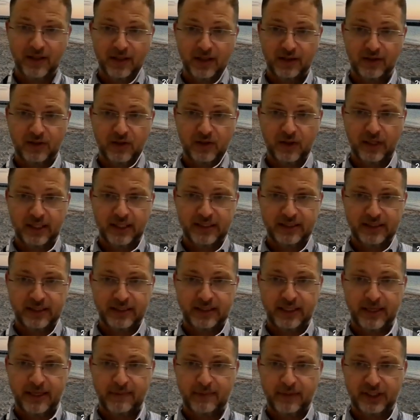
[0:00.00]
So it's
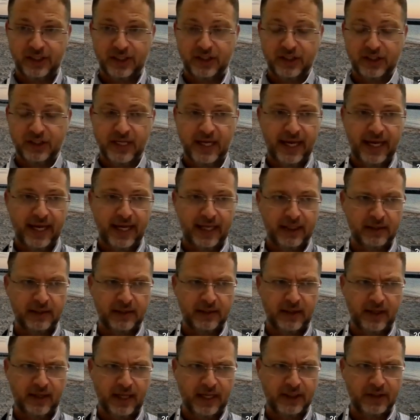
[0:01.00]
in our TGA, and
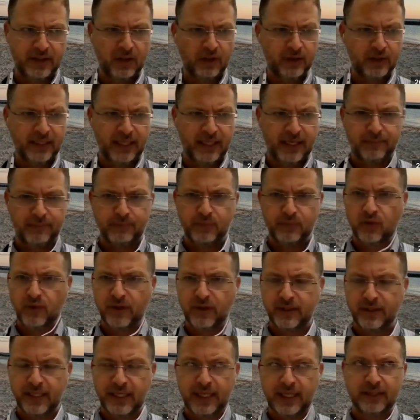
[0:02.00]
I know they
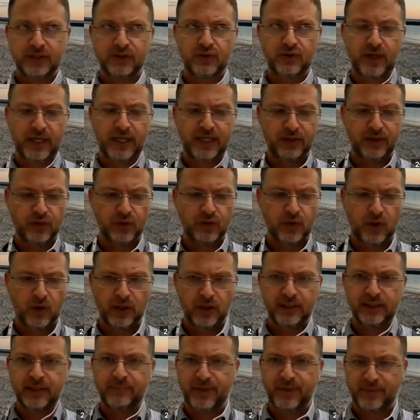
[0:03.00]
are trying to go
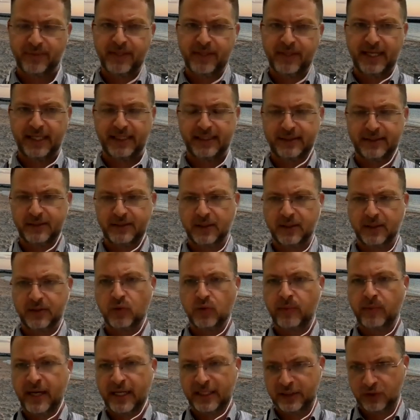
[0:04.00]
in the PBS
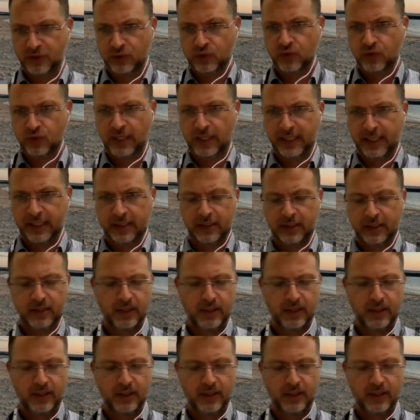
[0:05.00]
to make the drug